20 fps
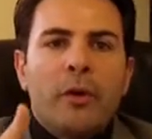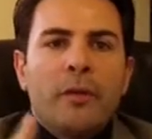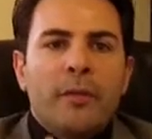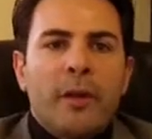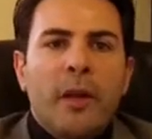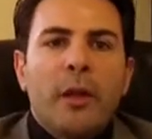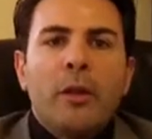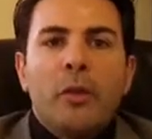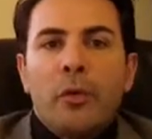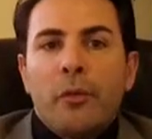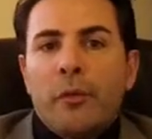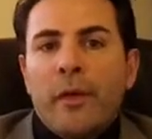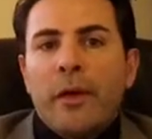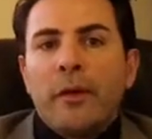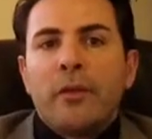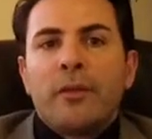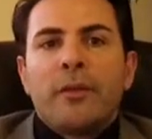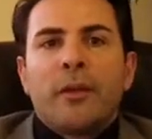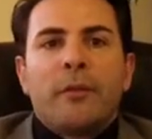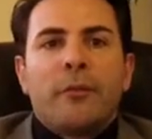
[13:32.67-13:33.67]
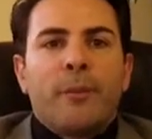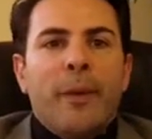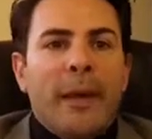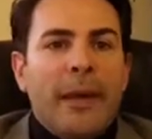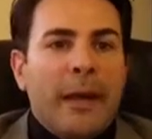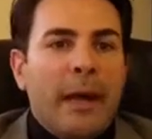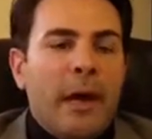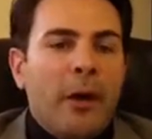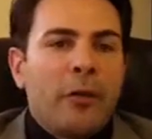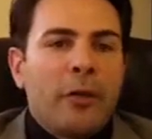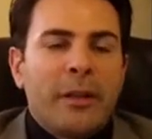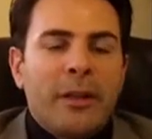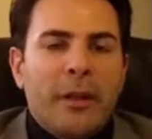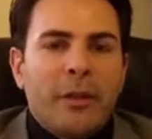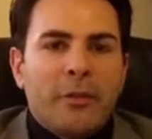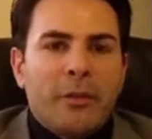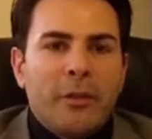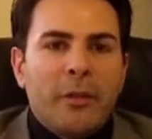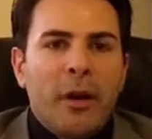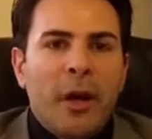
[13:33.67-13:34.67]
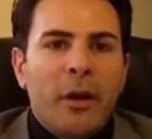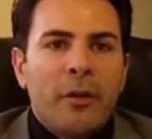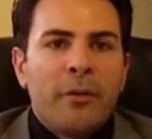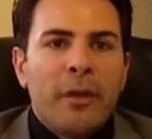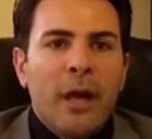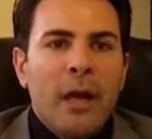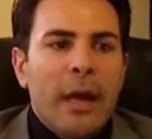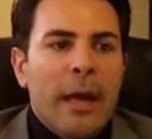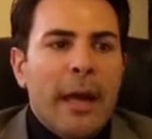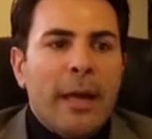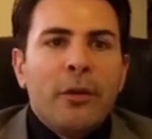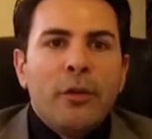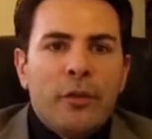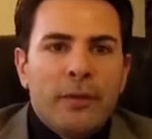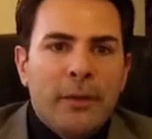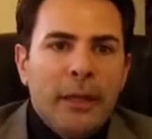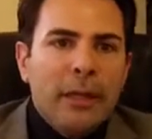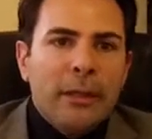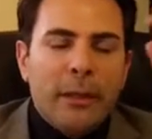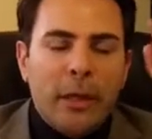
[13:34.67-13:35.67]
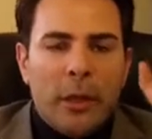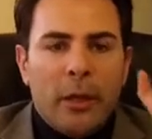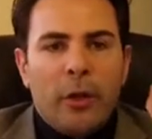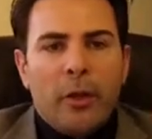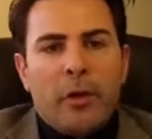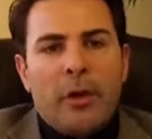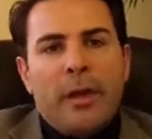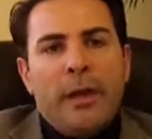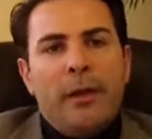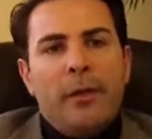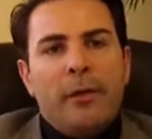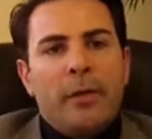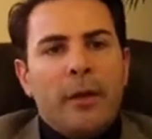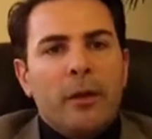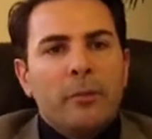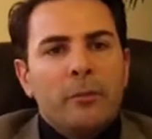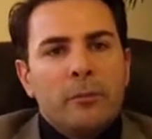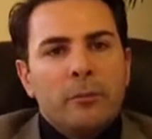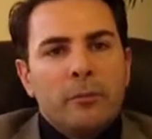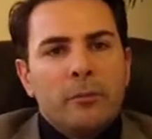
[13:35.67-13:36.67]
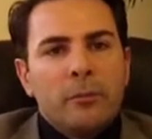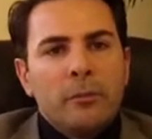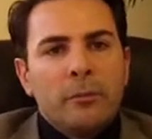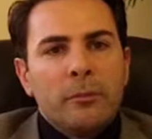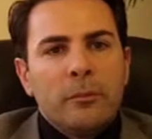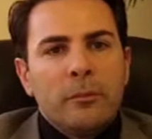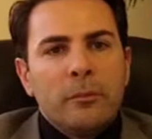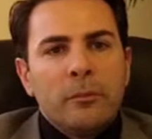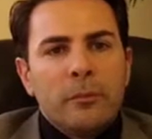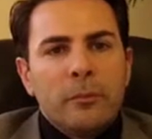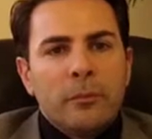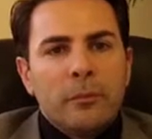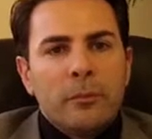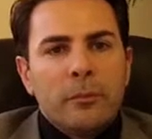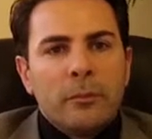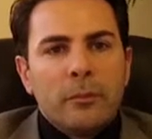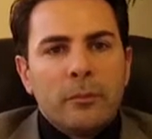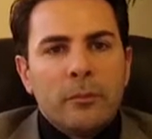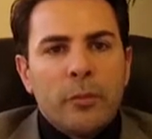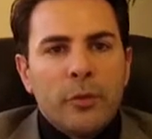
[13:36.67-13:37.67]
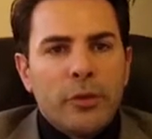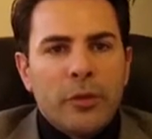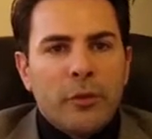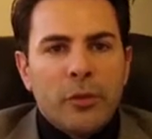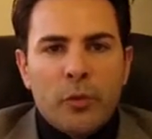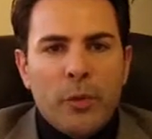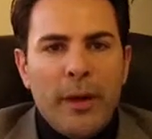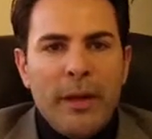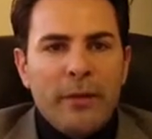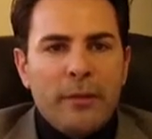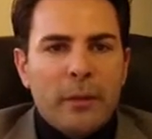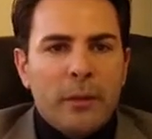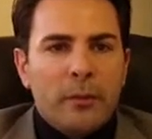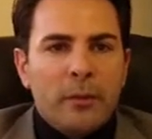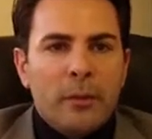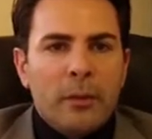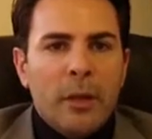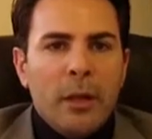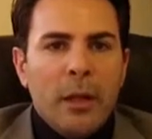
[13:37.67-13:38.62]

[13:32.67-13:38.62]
and suddenly you find yourself paying $100,000 and you still didn't learn anything, which is crazy.